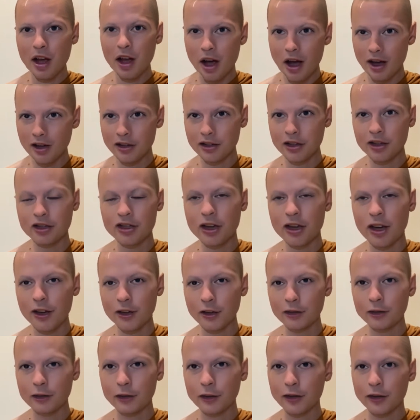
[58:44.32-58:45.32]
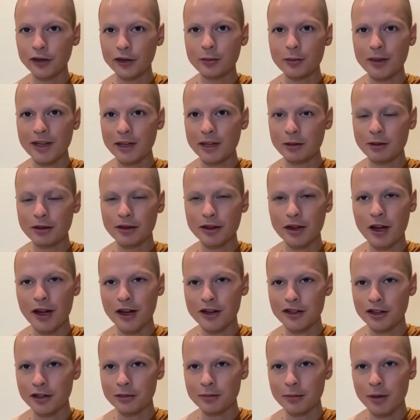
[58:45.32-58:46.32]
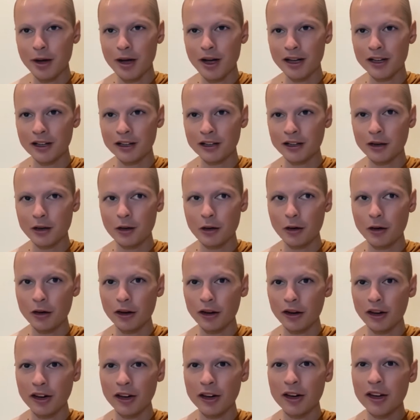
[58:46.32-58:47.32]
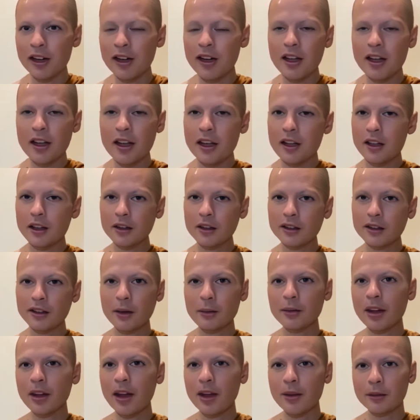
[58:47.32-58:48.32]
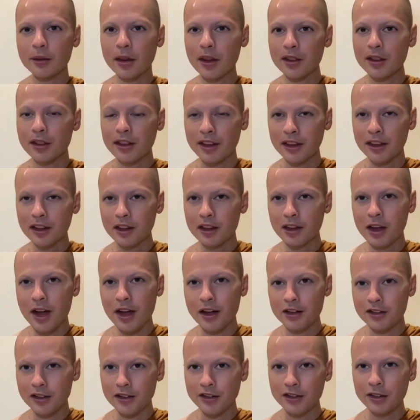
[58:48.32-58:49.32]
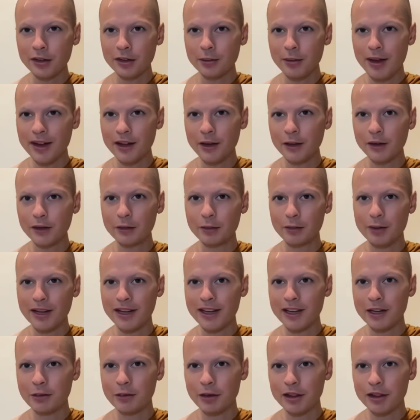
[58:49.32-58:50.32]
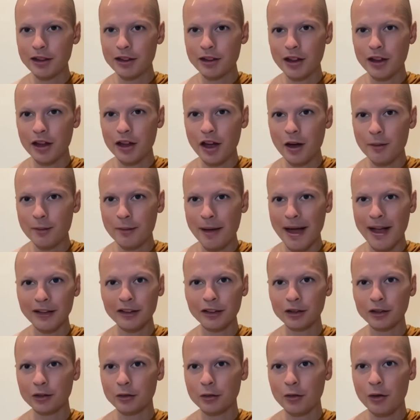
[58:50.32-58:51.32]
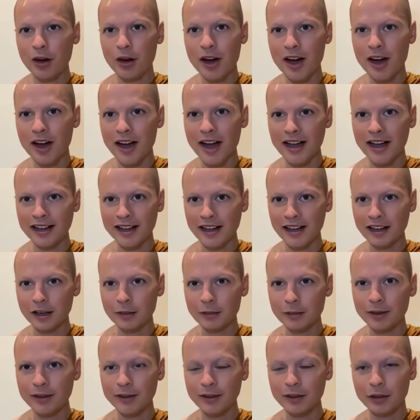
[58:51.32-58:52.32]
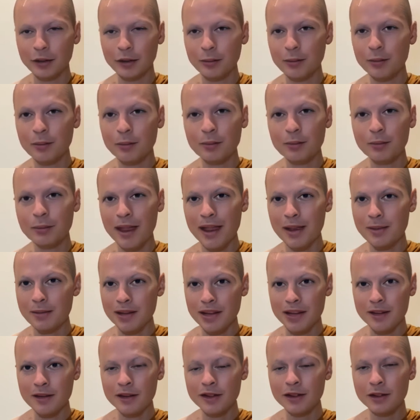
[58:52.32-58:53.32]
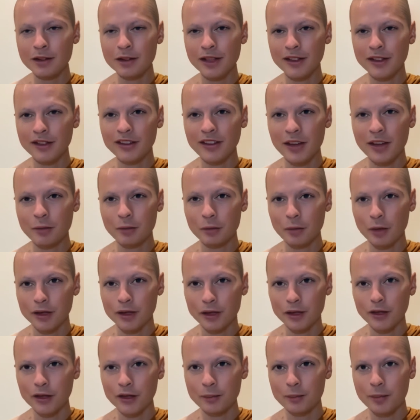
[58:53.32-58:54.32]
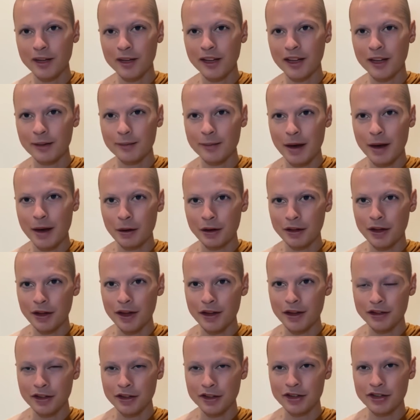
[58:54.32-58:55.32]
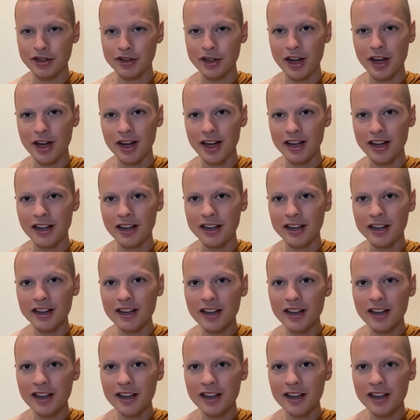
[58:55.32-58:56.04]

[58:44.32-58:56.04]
Ajahn Chah's first meeting with Ajahn Mun, or sometimes I think Ajahn Sumedho's meeting with Master Hua had elements, or maybe even to an extent what you're speaking about with Ajahn Chah.